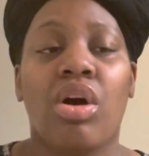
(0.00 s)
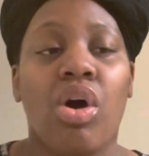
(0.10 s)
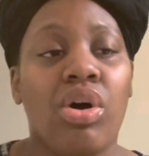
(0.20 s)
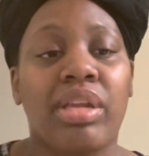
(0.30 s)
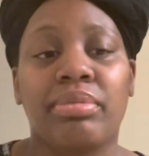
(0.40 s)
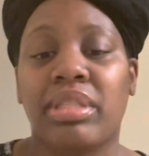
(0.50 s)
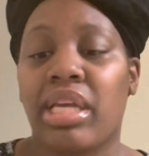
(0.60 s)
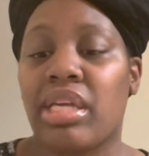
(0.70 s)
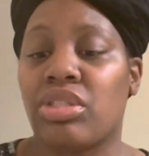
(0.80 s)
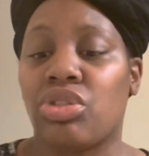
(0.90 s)
All I'm
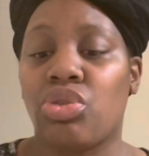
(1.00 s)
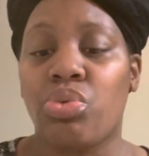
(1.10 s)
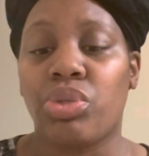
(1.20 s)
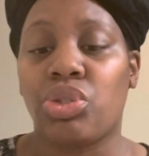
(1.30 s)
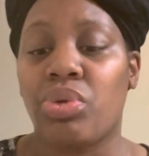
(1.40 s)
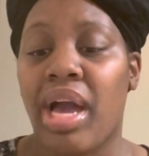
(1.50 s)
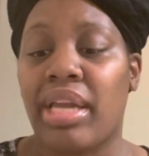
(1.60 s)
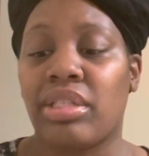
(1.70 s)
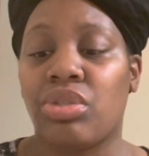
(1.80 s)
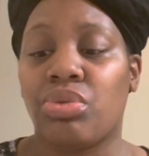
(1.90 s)
saying is do what you got
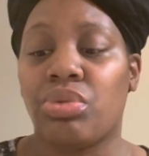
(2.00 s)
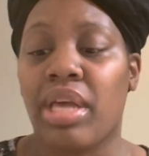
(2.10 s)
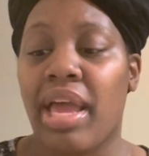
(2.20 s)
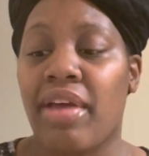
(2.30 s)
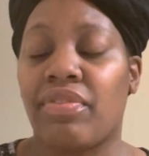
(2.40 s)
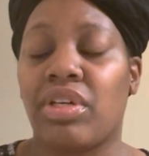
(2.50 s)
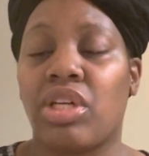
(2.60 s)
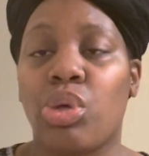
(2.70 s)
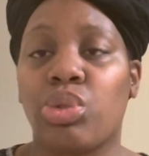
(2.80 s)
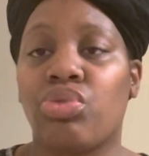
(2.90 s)
to do to have a
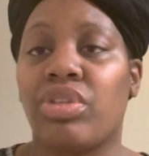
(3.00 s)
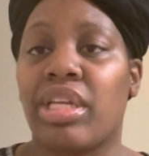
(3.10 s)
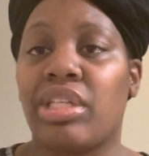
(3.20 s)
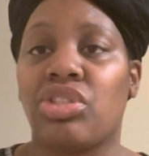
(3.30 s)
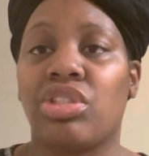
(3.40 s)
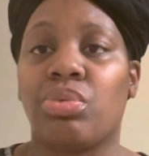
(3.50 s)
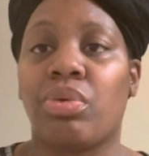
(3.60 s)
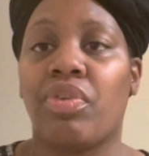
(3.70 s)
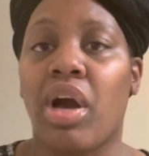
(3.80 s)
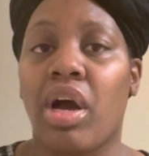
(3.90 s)
closer relationship
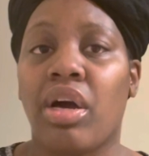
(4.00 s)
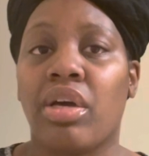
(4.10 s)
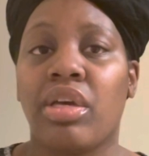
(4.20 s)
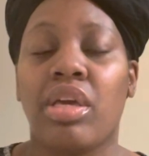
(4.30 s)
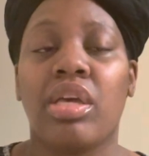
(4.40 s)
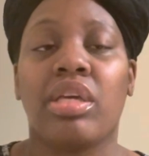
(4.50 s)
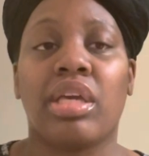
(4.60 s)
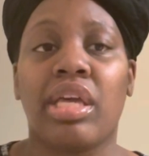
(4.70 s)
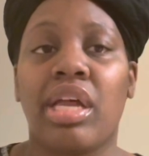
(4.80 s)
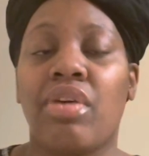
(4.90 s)
with God.
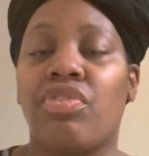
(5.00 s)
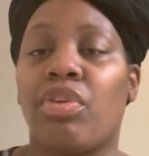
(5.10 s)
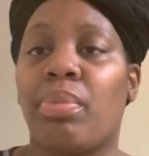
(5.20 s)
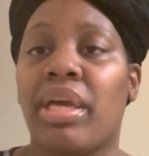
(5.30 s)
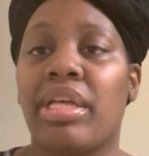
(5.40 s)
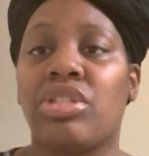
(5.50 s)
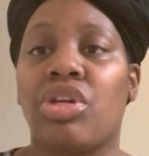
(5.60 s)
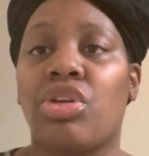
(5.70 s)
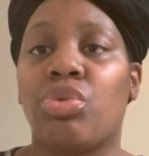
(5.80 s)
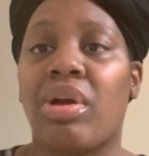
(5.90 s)
Get up, repent,
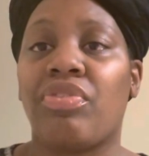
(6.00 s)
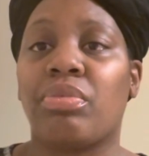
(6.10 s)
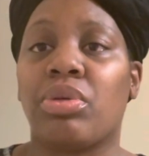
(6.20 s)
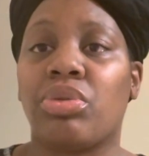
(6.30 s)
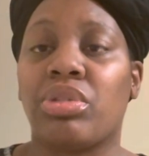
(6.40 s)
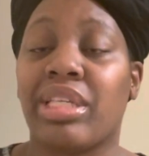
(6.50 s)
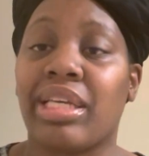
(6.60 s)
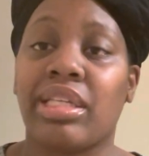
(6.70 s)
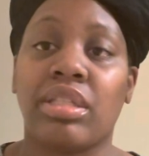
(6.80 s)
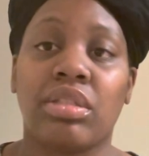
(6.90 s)
turn away from your
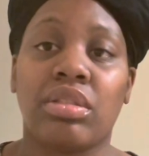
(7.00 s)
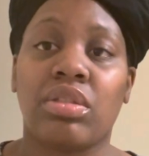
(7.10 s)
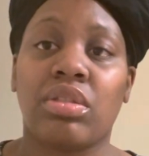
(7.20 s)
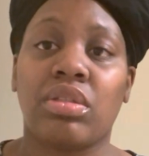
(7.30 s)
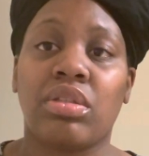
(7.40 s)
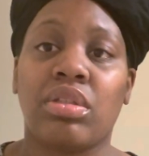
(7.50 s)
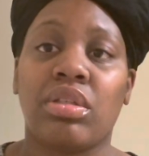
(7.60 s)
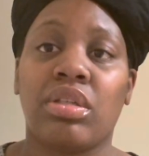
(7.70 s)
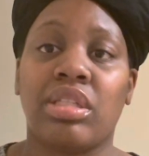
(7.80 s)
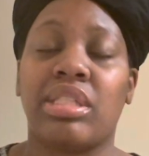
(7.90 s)
sins
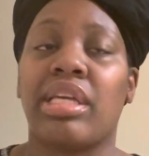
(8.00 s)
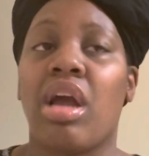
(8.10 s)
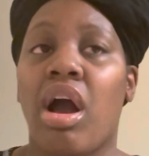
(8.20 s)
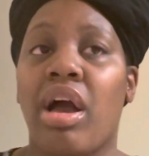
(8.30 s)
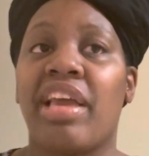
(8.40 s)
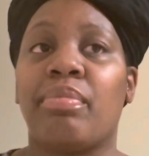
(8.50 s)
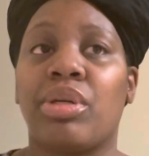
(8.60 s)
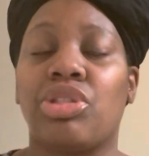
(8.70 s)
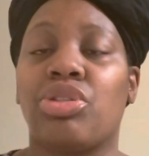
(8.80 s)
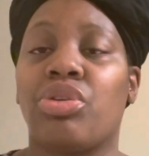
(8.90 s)
and say, God, have
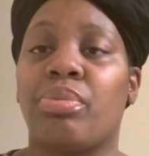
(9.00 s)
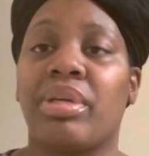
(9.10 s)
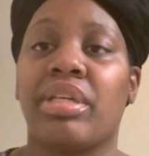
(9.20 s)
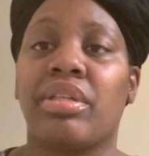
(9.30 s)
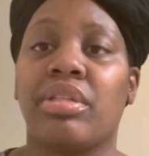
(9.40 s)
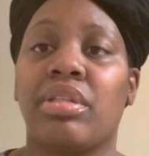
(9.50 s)
mercy on me.